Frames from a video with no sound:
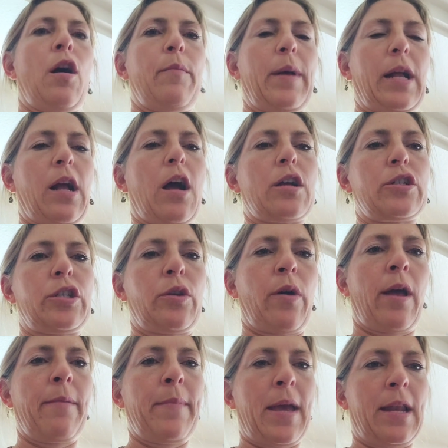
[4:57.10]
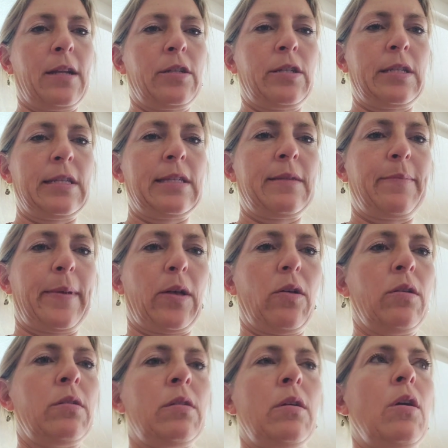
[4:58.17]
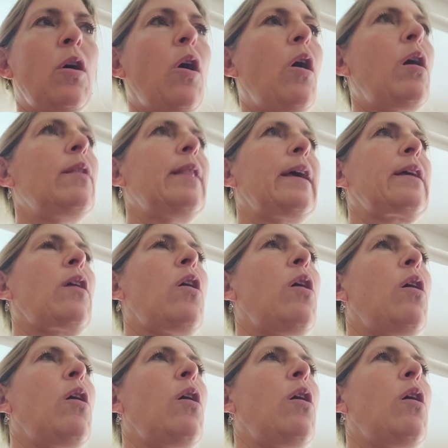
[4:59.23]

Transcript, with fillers: Oh my gosh, so I managed to spill like